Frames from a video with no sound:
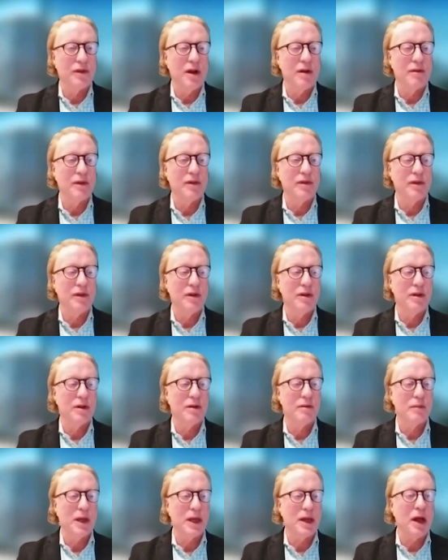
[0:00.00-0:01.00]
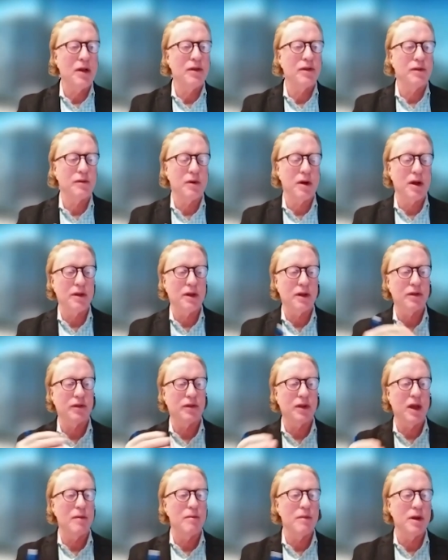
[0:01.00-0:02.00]
obviously the, because of all the
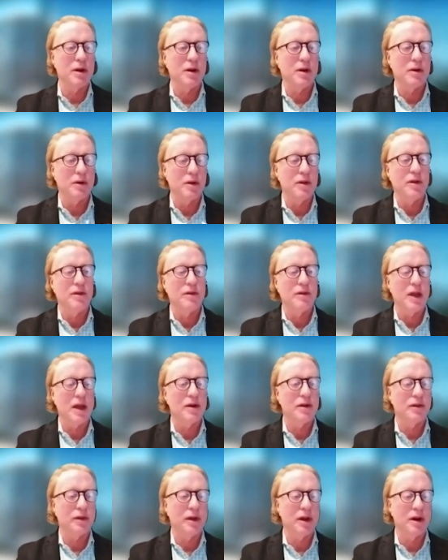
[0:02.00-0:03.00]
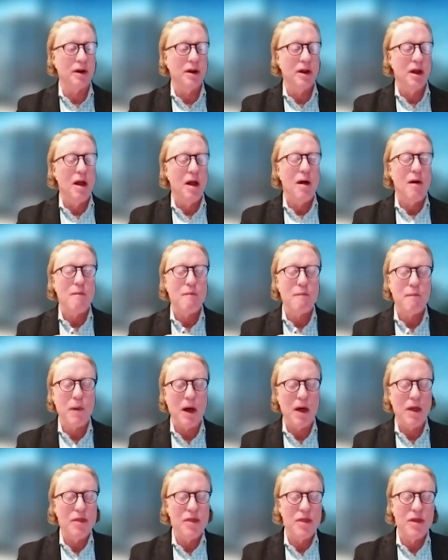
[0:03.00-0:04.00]
excitement in the data center.
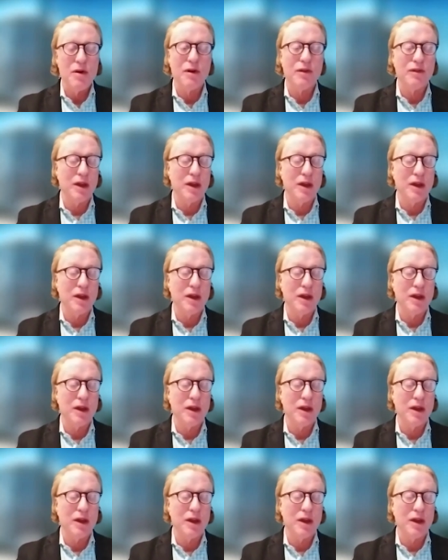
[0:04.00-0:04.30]
But there is